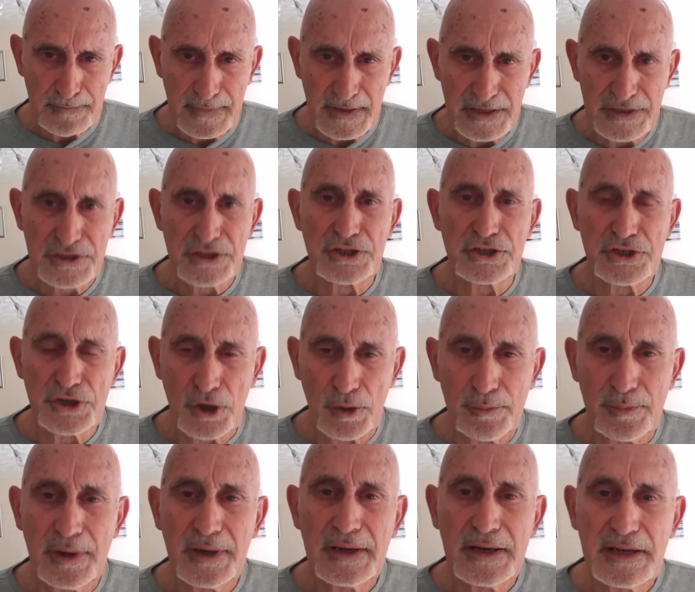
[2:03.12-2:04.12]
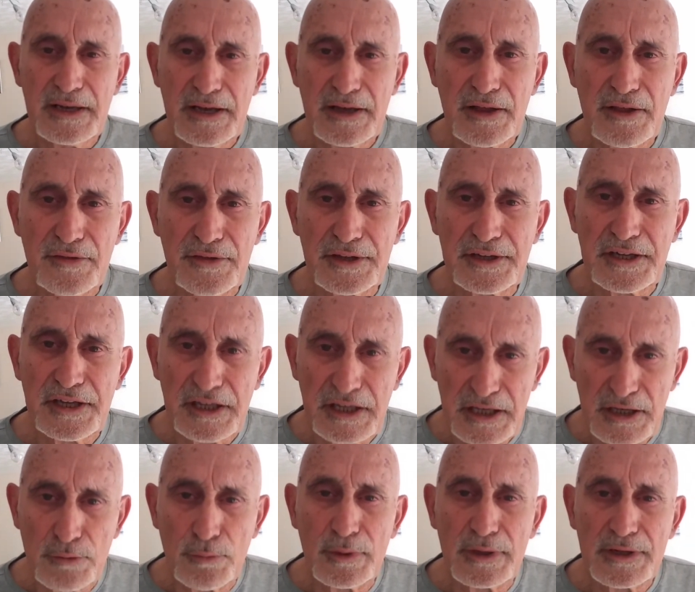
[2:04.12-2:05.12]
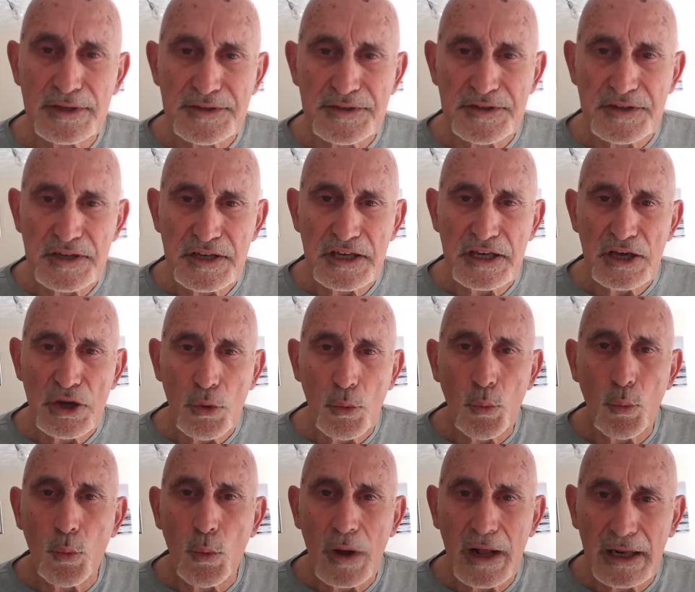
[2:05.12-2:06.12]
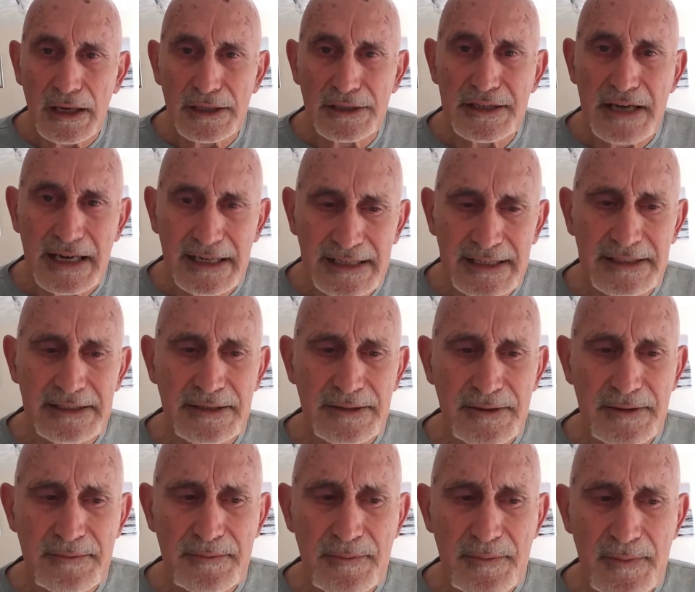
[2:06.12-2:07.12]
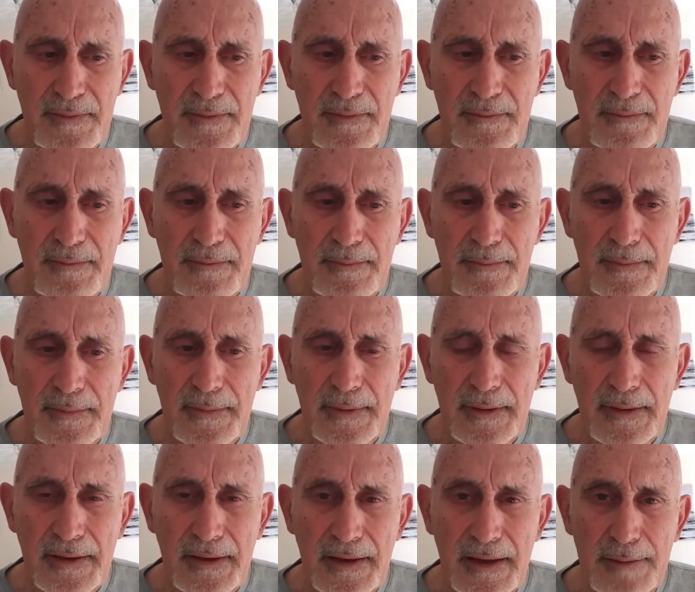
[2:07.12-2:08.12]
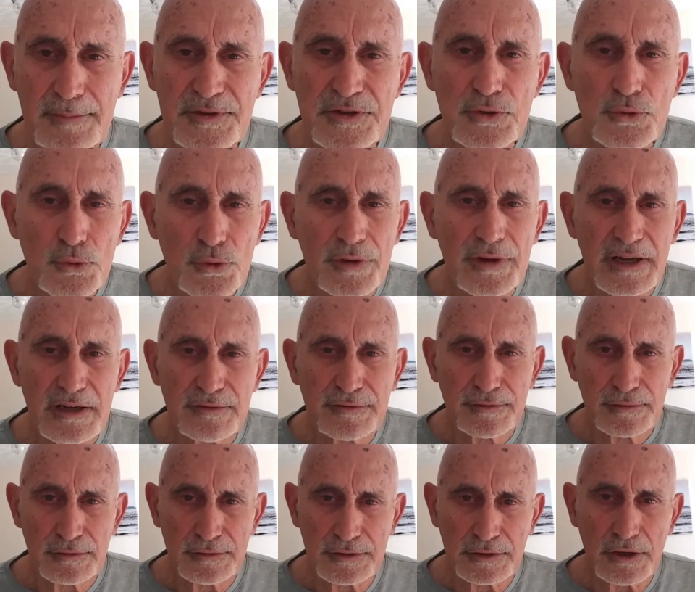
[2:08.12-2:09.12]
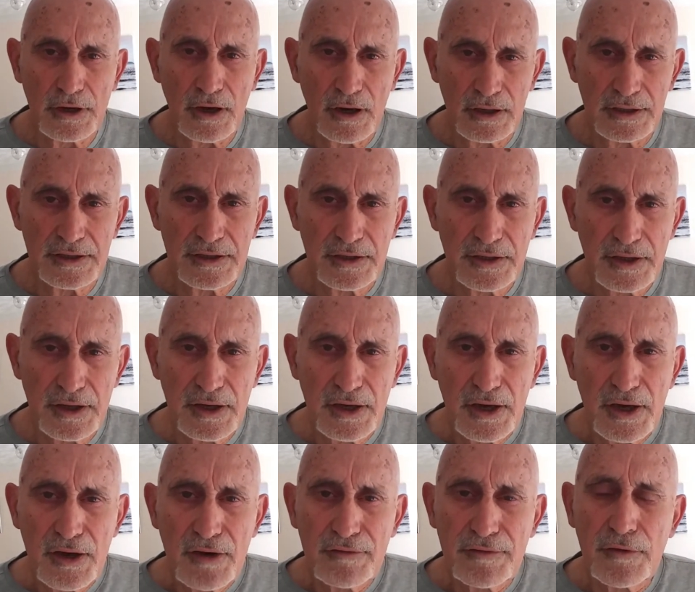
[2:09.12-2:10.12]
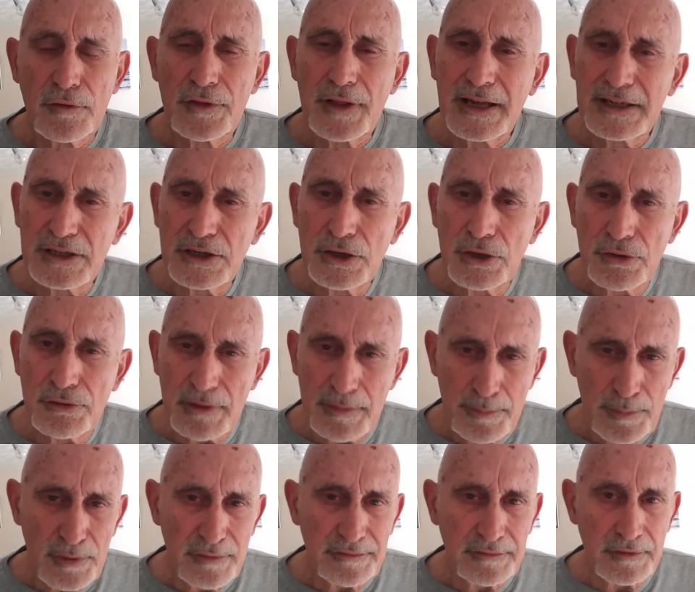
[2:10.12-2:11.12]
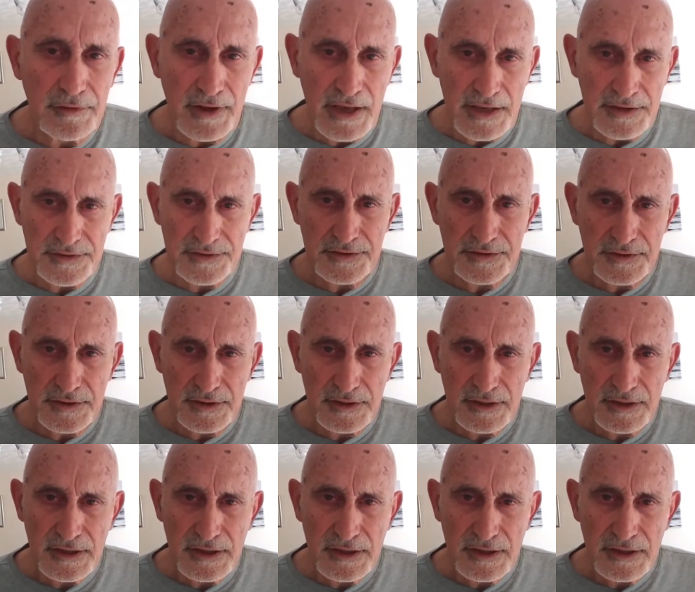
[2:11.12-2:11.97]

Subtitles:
It's a job that he will see well done. I'm so grateful to God for that grip of grace